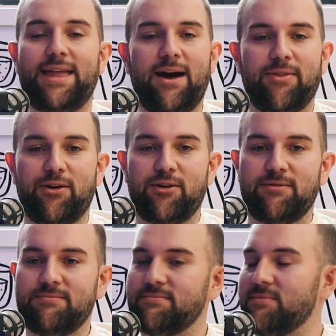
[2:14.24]
now, though,
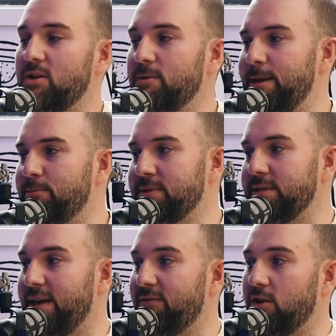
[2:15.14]
a lot of people
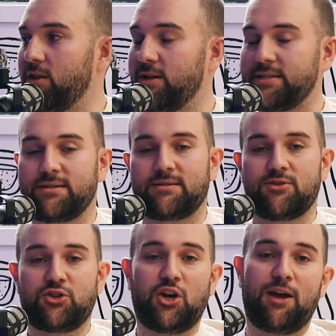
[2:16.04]
still have a lot of losses.
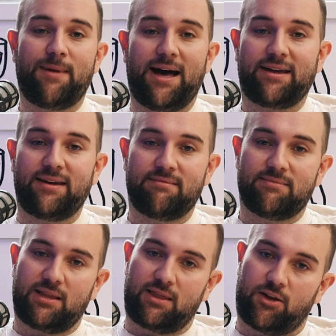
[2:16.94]
Share market,
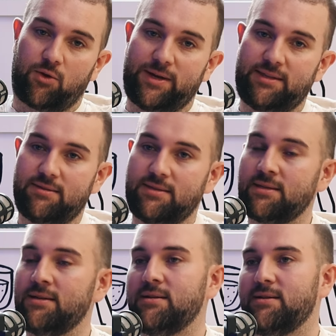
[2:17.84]
a lot of
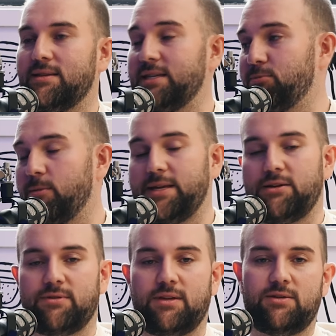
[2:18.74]
wins, unless probably
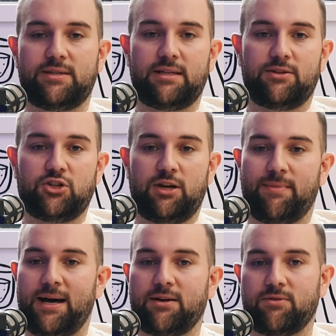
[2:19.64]
you're in the New Zealand share
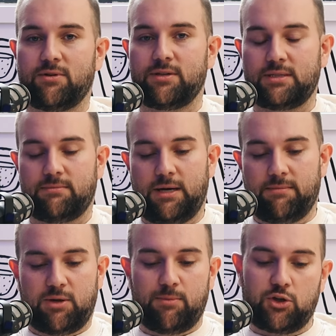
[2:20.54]
market or got
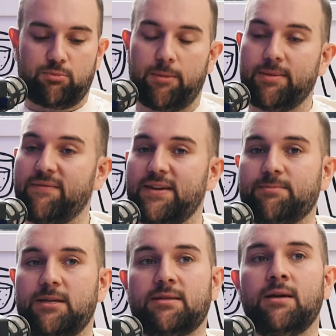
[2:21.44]
some commercial property investments.